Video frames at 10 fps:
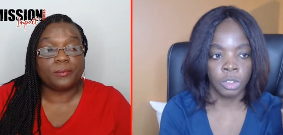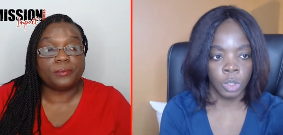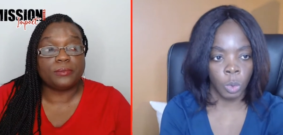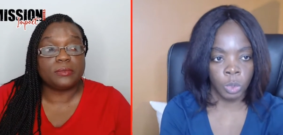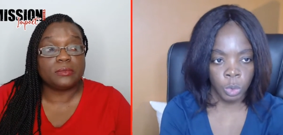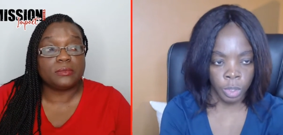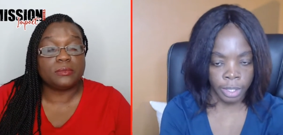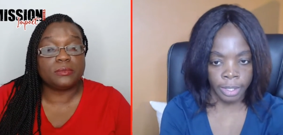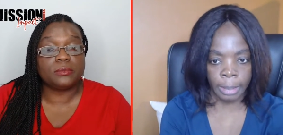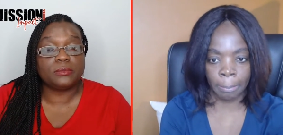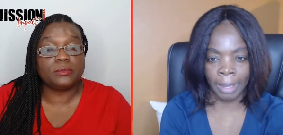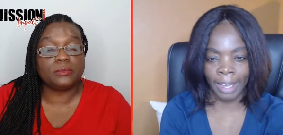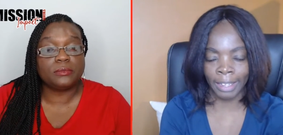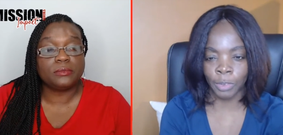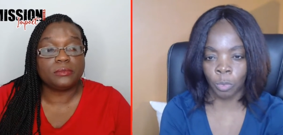Speaker 1: social
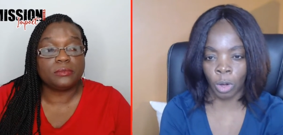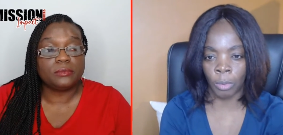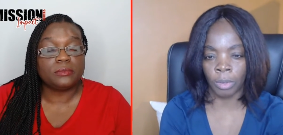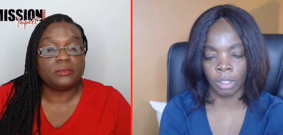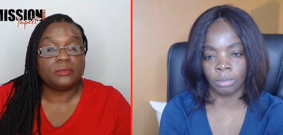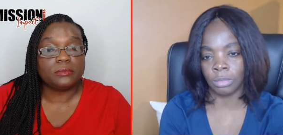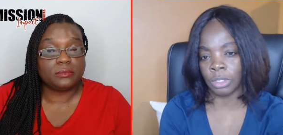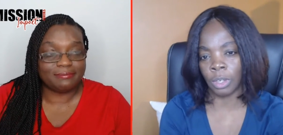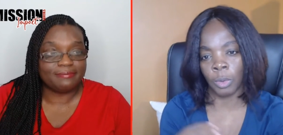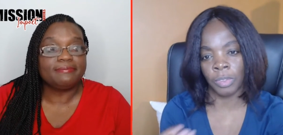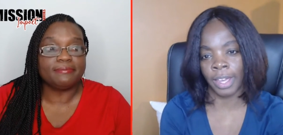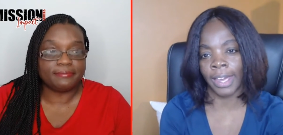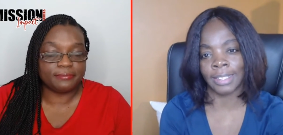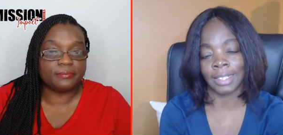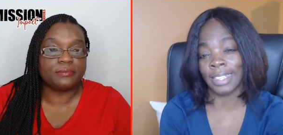impact work, you know,
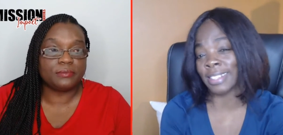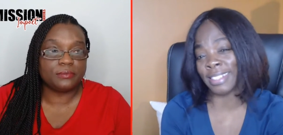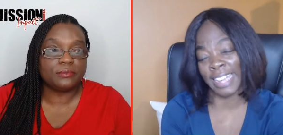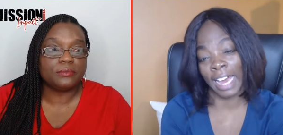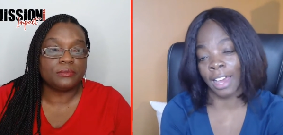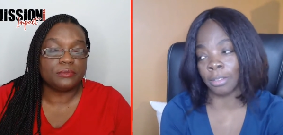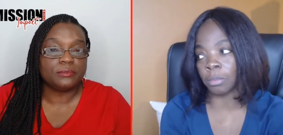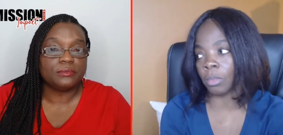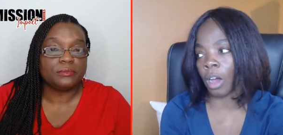that is not